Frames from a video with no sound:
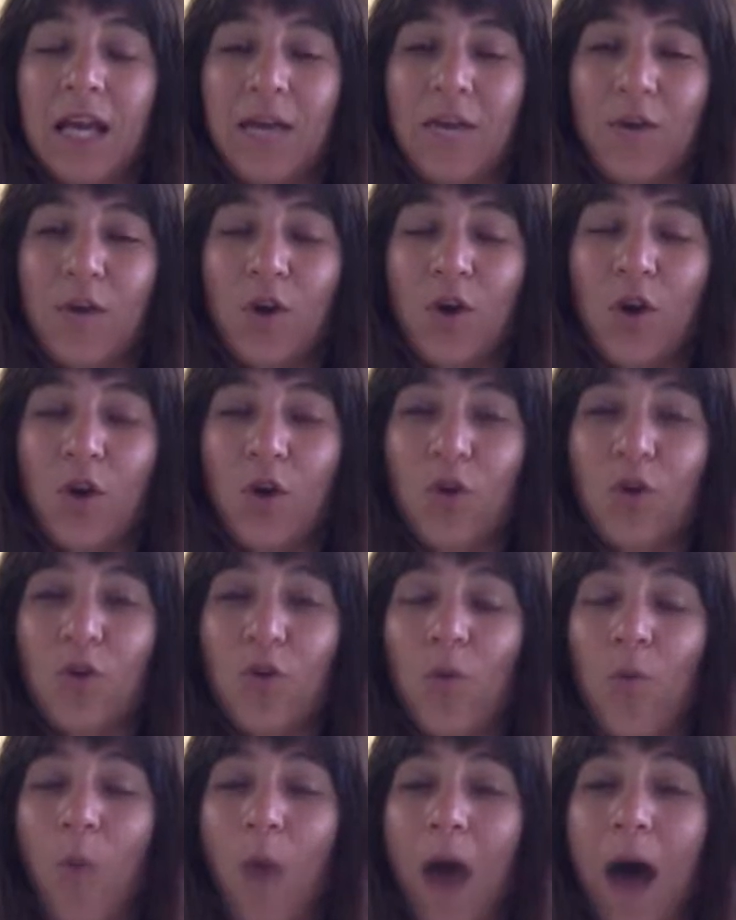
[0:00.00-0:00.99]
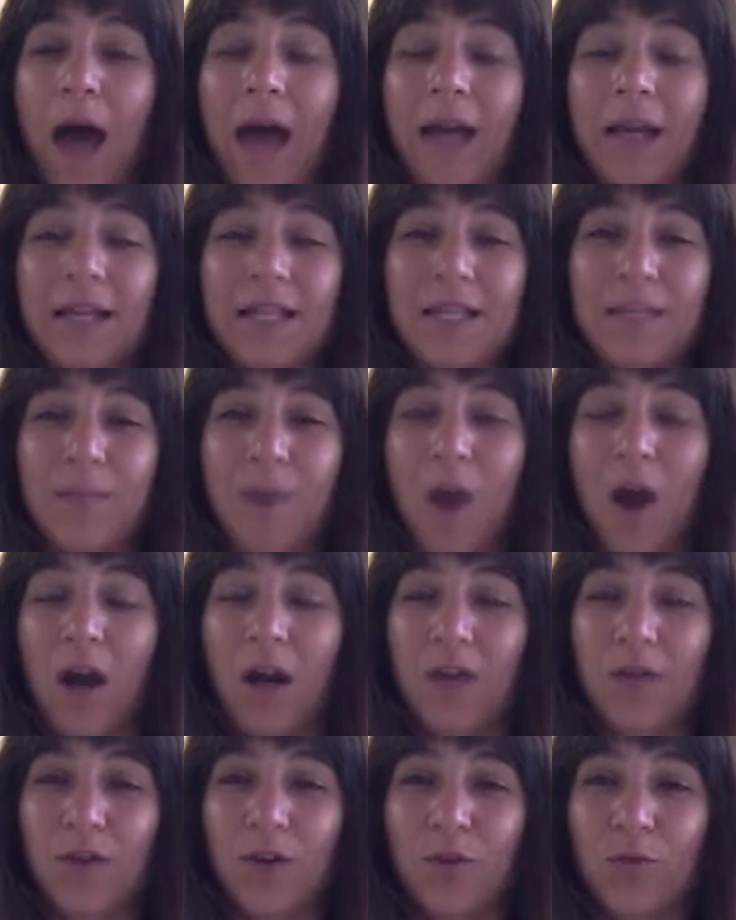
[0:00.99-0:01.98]
If you can go to the widest part
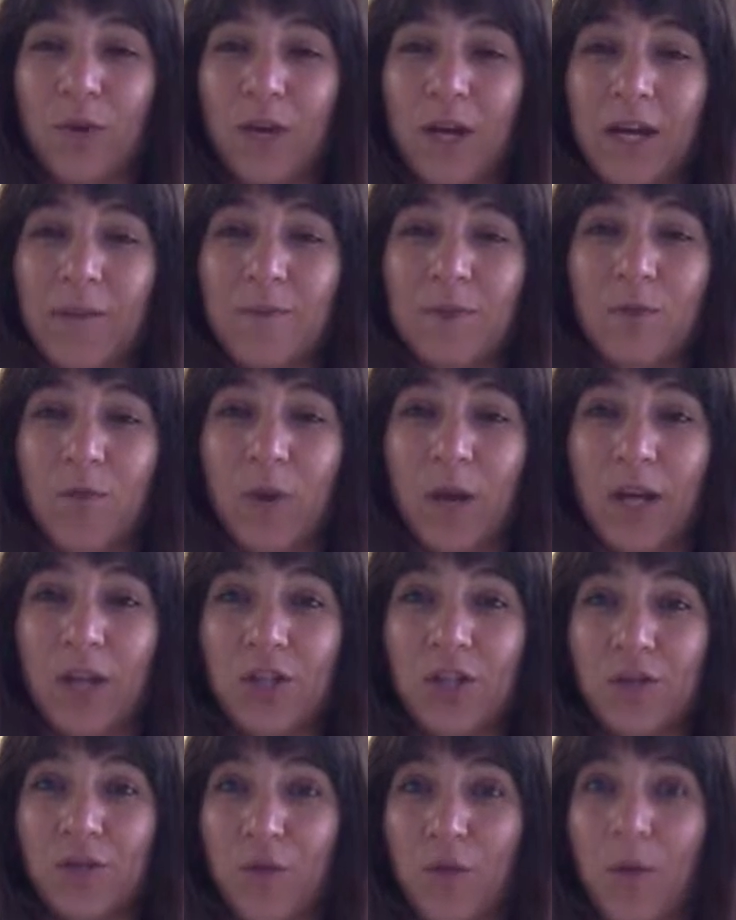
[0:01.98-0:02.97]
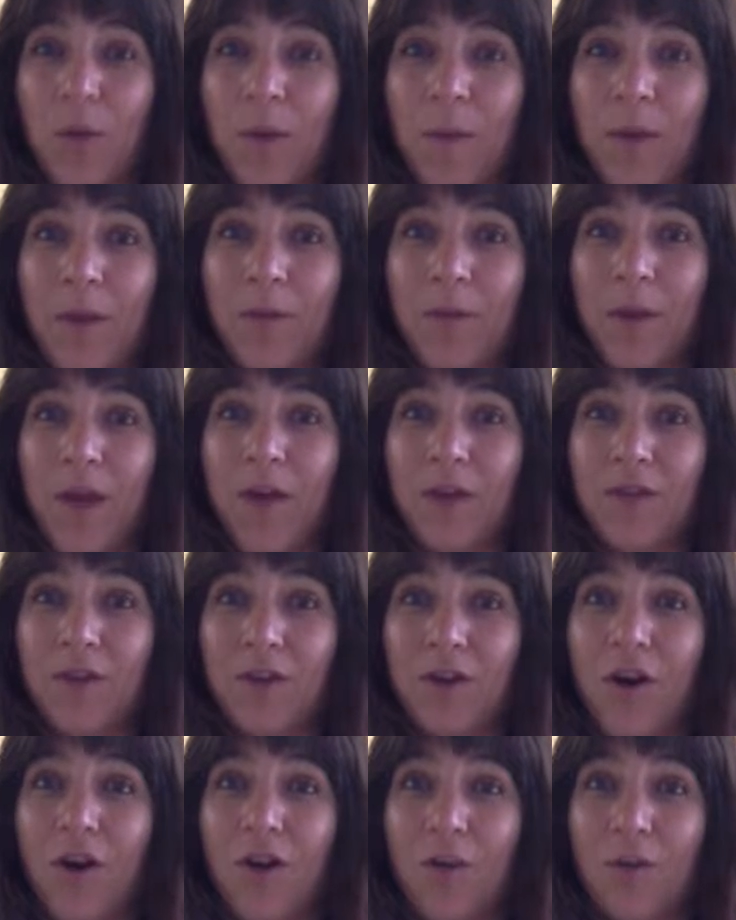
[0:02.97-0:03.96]
of your ribs, which for women we often
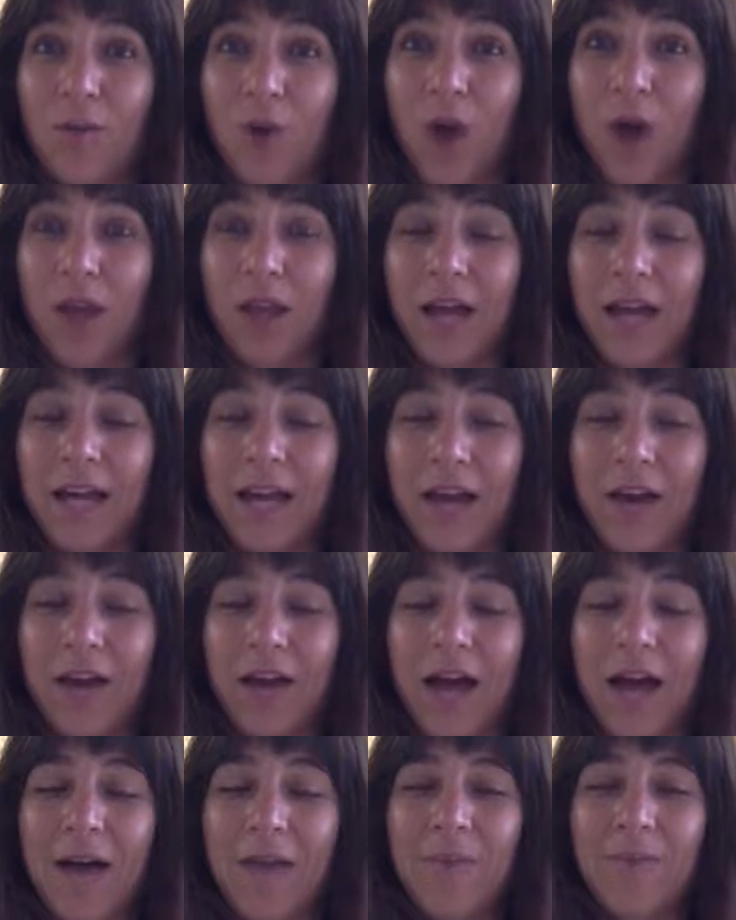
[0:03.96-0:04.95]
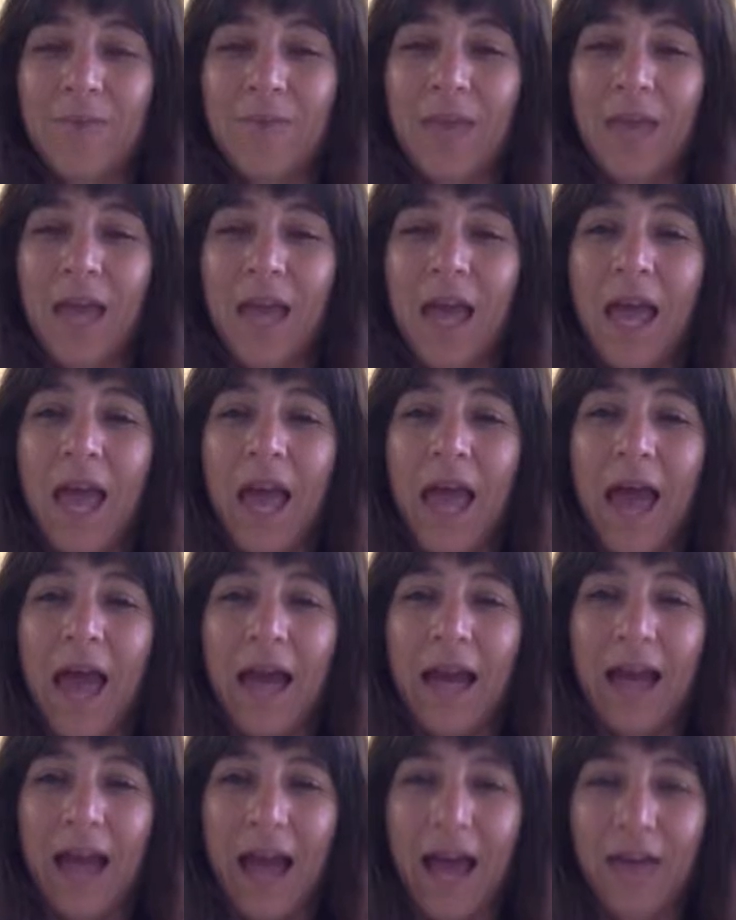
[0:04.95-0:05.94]
call the bra line area,
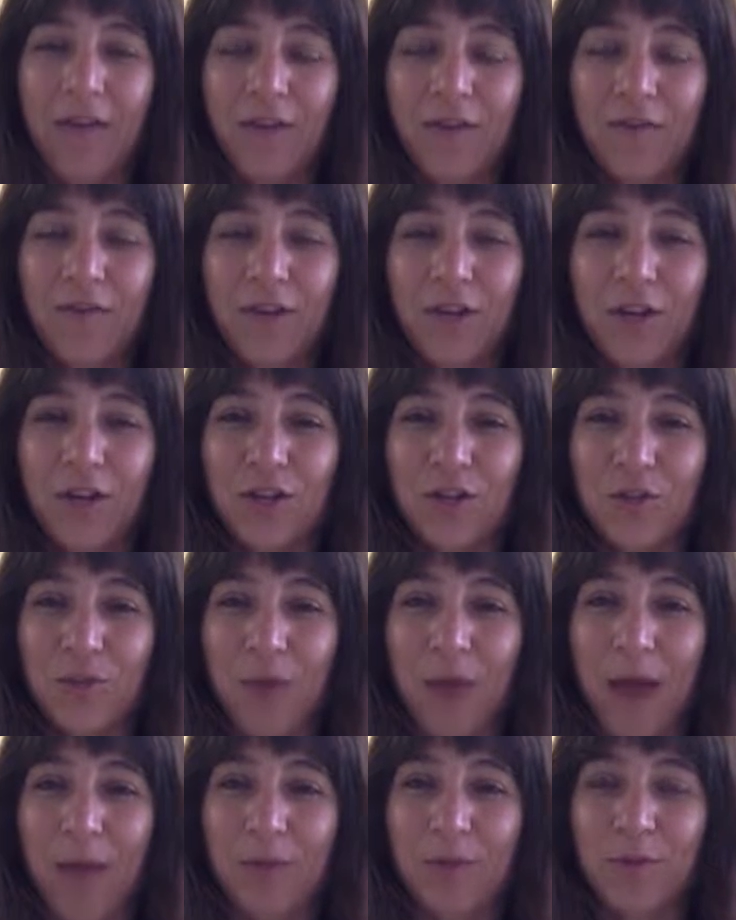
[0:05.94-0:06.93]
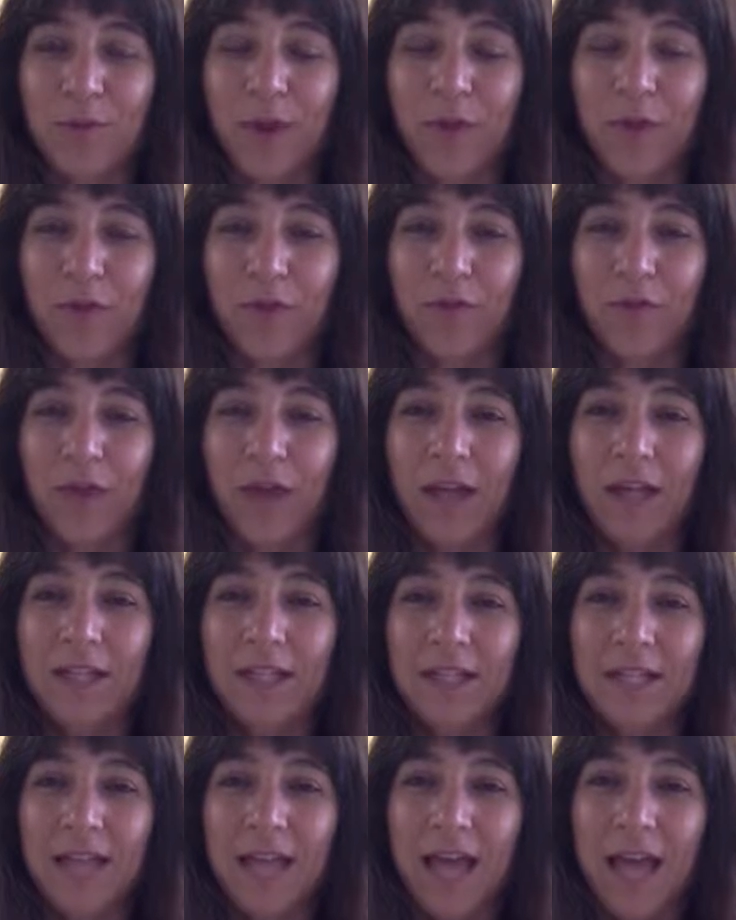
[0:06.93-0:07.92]
and have your fingers wrapped around the
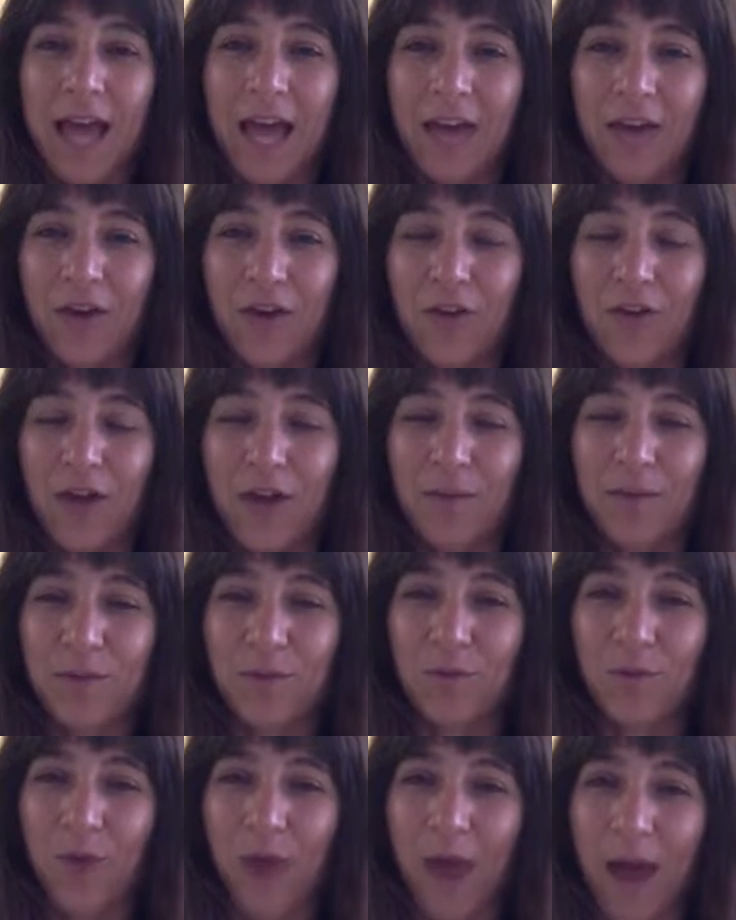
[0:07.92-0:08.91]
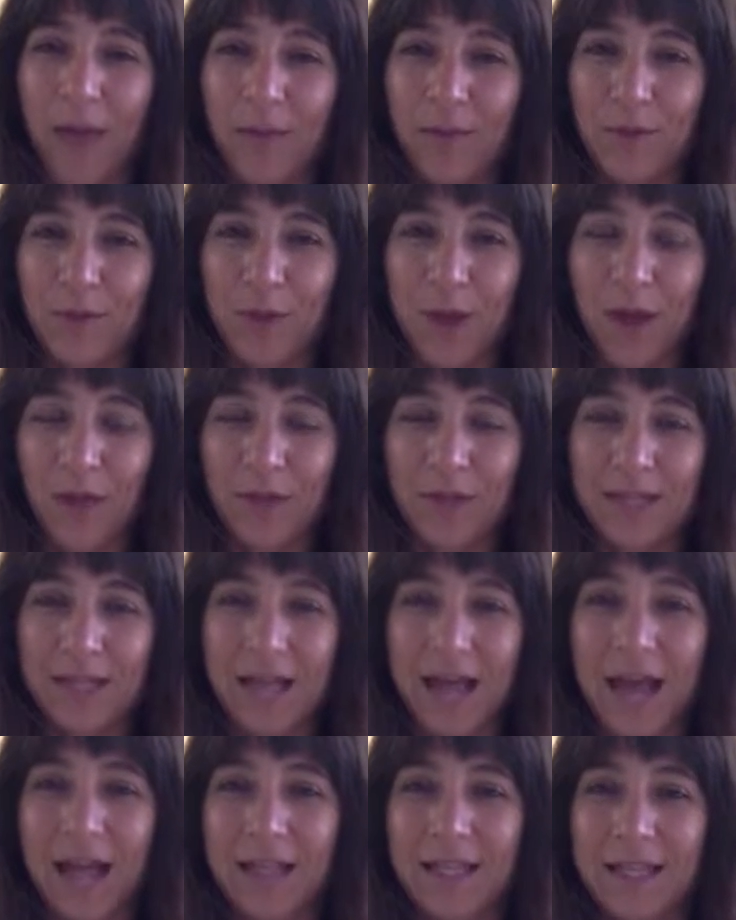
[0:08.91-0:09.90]
front and your thumbs wrapped around the
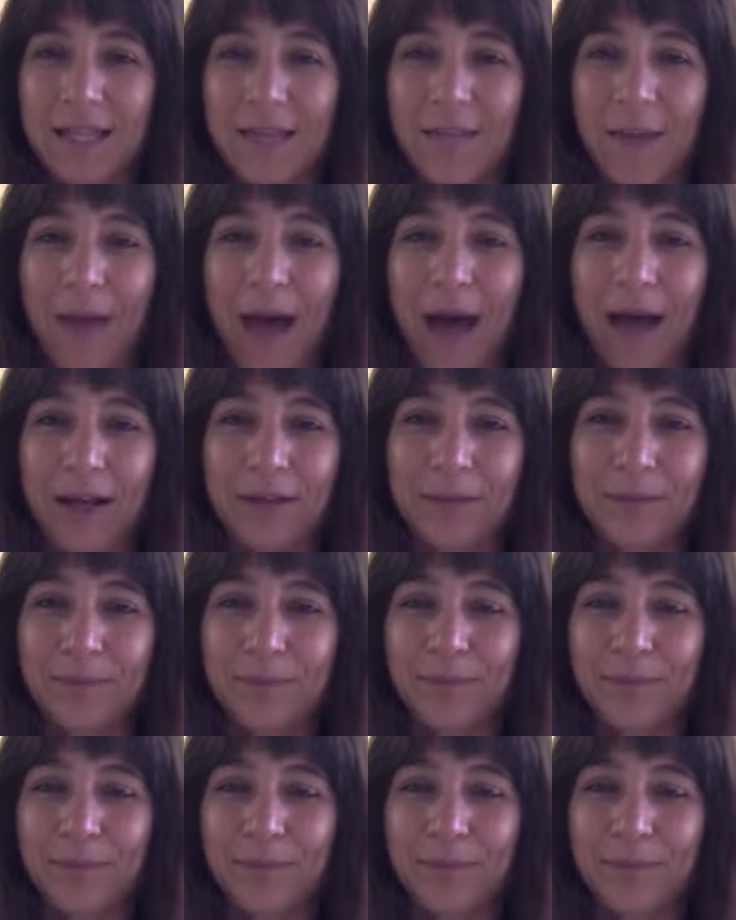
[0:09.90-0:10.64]
sides and the back.